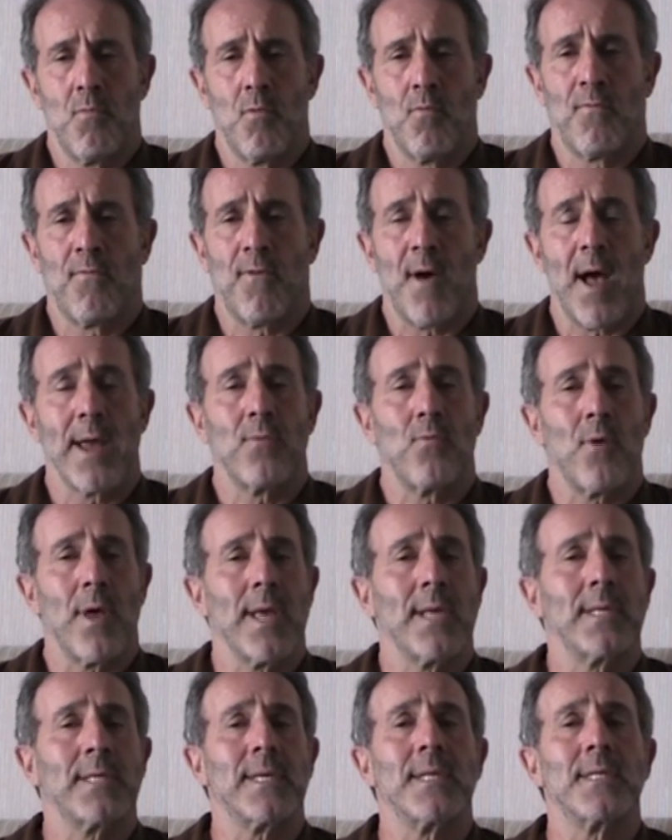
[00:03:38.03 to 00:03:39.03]
find
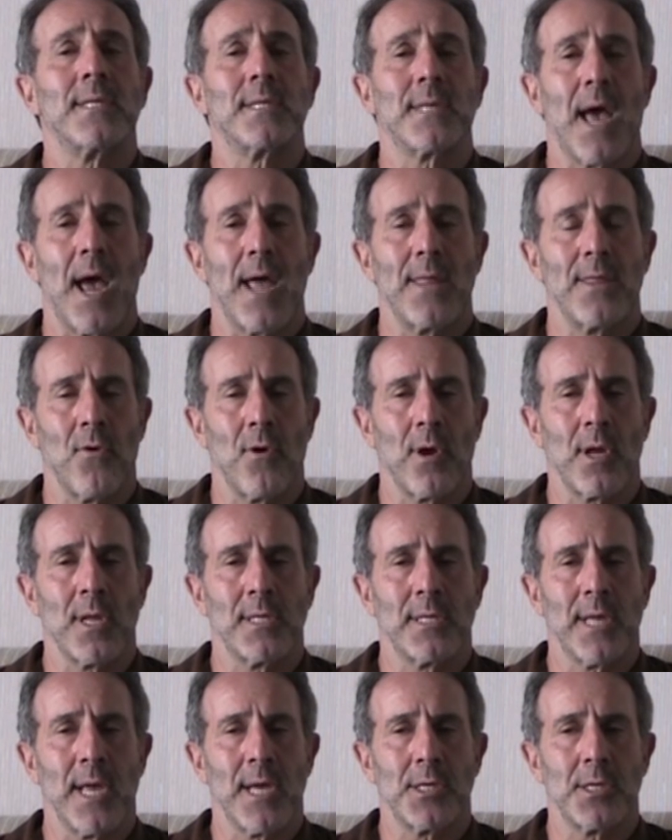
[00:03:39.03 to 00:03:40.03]
ways inside the
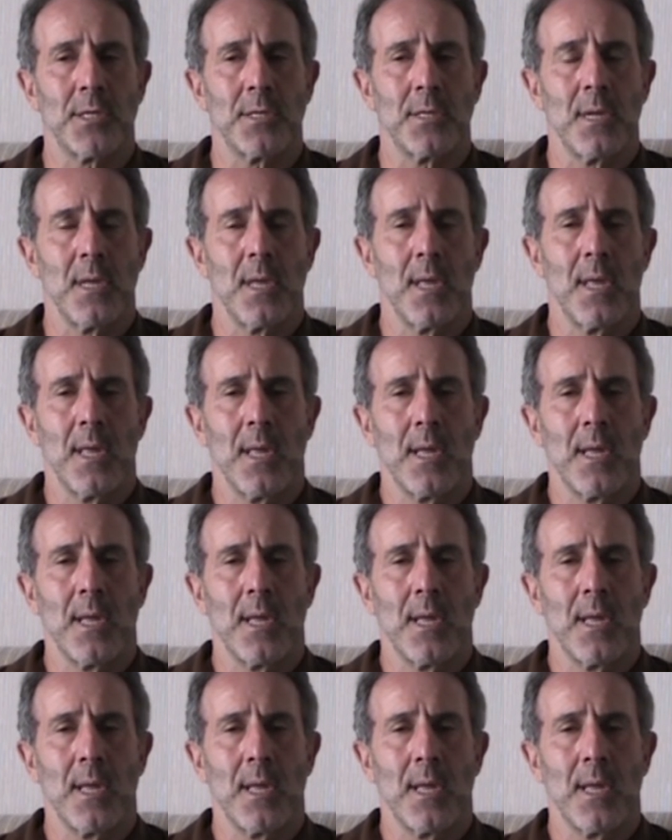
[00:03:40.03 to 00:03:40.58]
organization